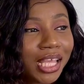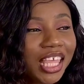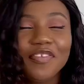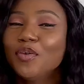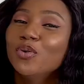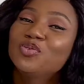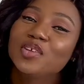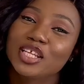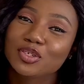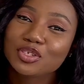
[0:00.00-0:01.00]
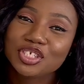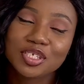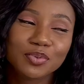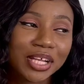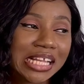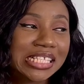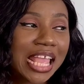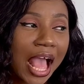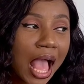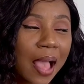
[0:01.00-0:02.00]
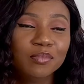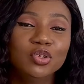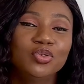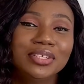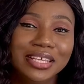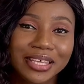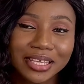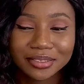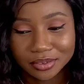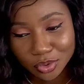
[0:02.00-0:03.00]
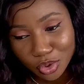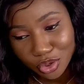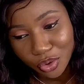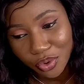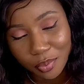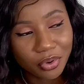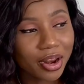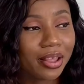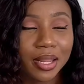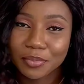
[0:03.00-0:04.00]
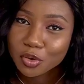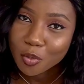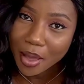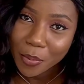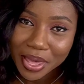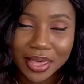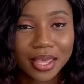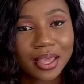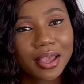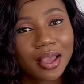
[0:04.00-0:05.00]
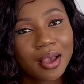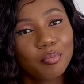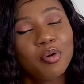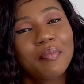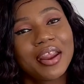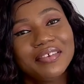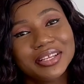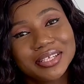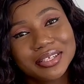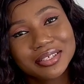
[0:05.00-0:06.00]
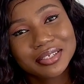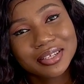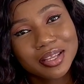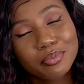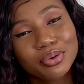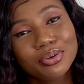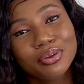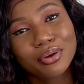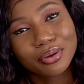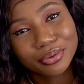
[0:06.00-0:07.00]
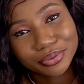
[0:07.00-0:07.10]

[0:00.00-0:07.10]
If it was relationship, you can say, I'm not doing again. Go your way, brother. Let me go my way. But marriage, bolonlo.